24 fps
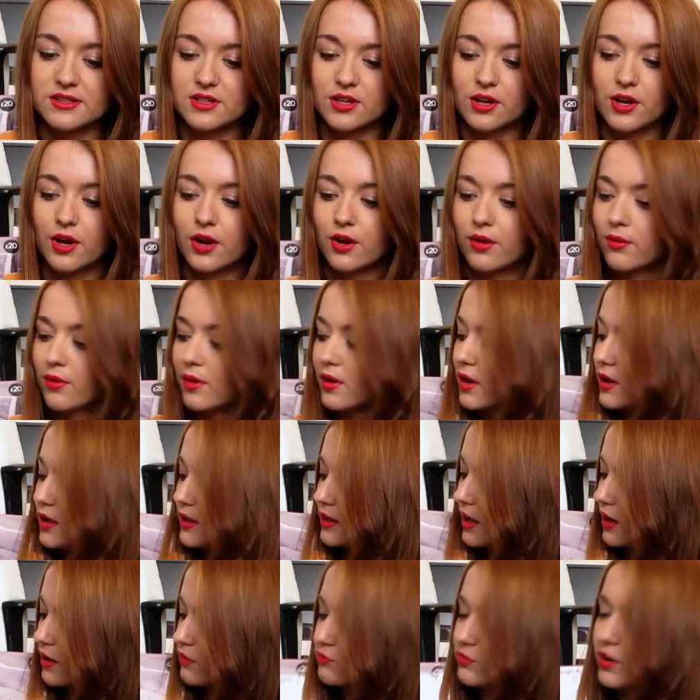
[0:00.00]
So
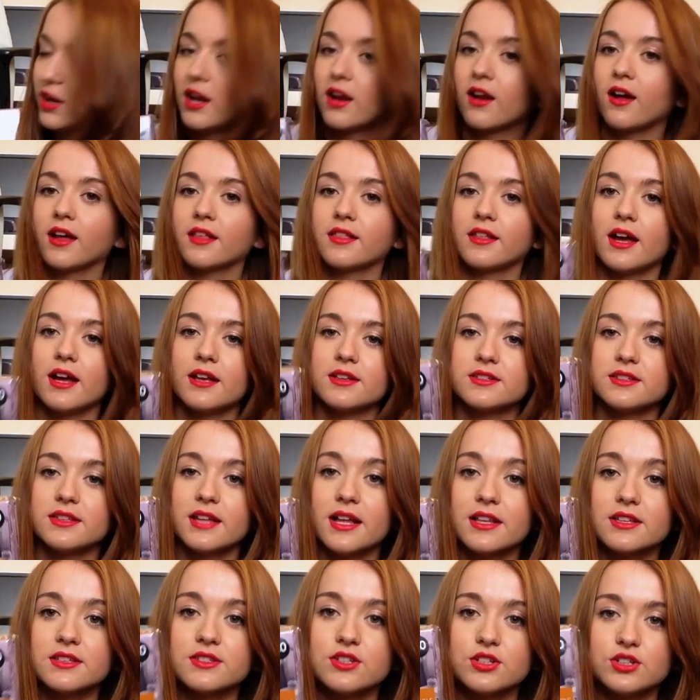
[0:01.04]
yeah, really like that. So
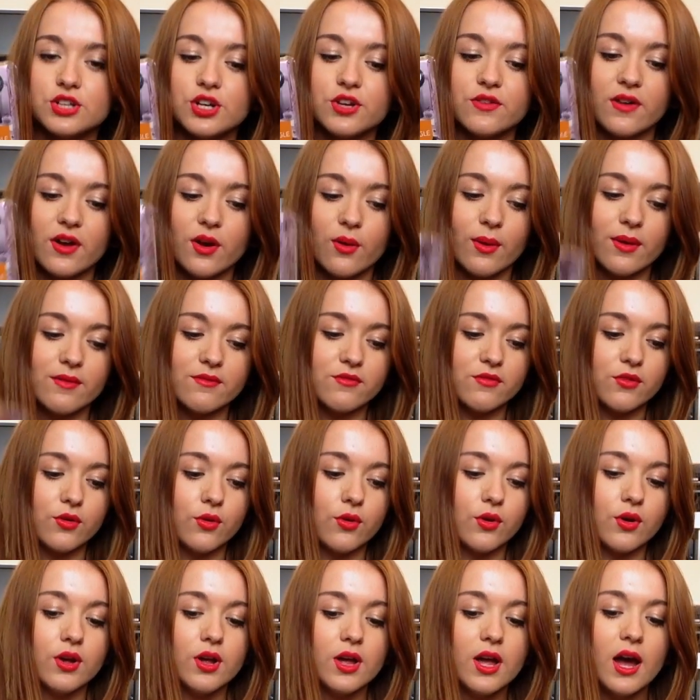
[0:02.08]
that's the duvet I went
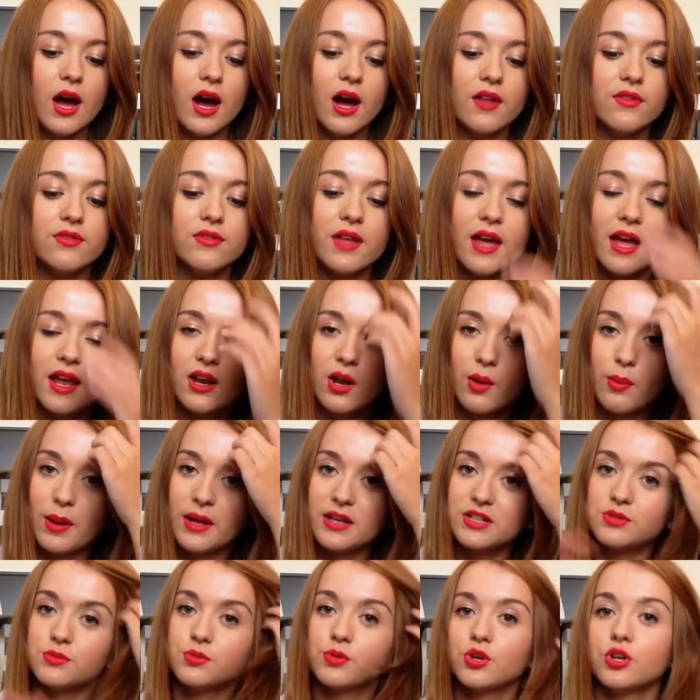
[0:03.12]
for. And then I
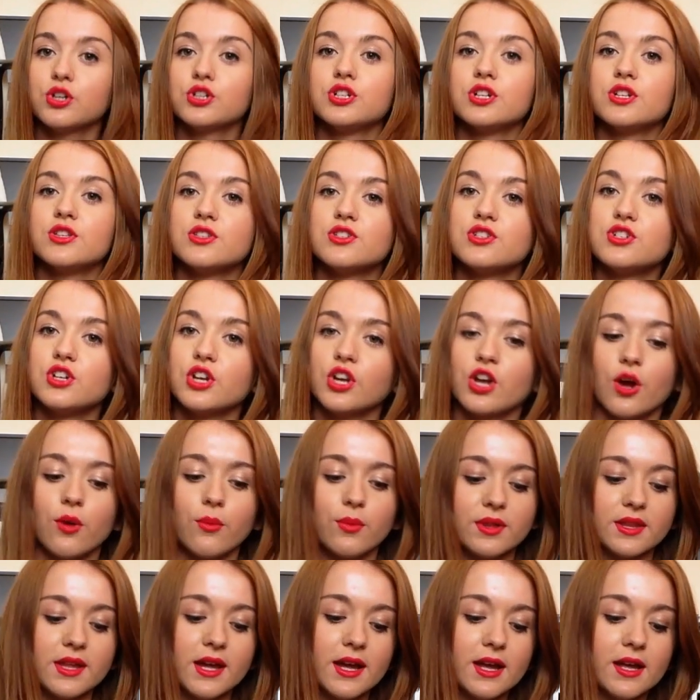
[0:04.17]
picked up cushions to go
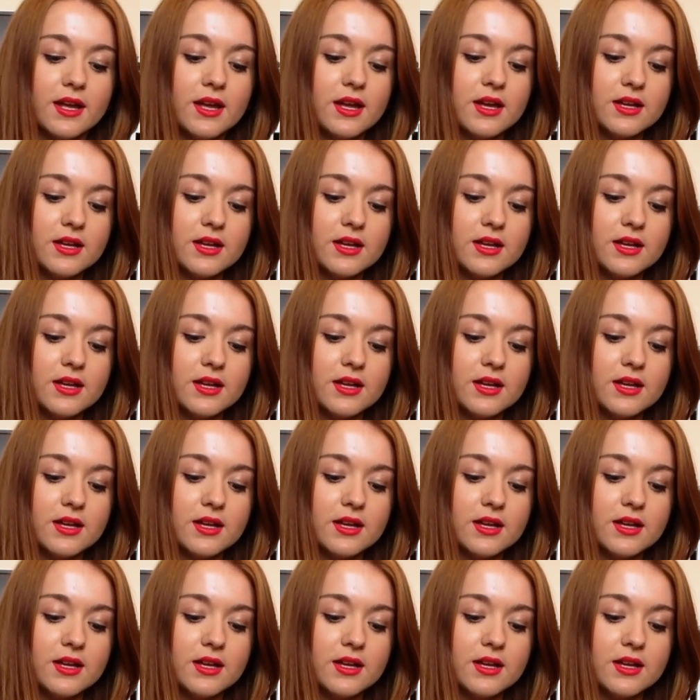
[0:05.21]
with it.